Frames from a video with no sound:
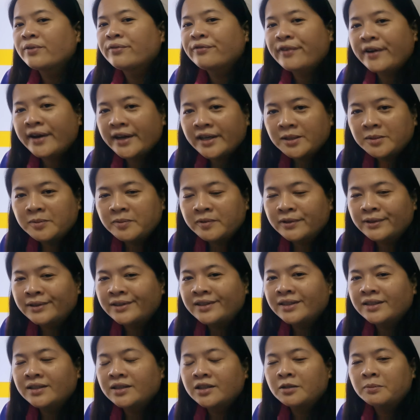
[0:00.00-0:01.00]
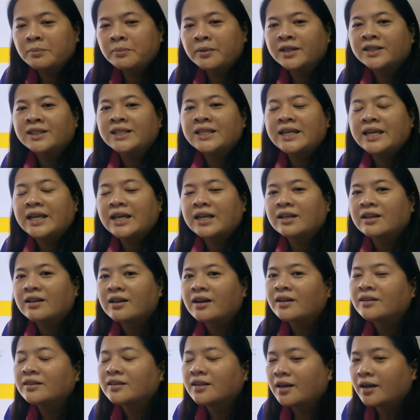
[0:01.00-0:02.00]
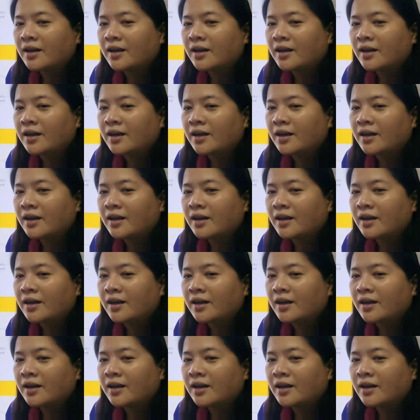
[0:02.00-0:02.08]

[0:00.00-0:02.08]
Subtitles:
fiber that the body cannot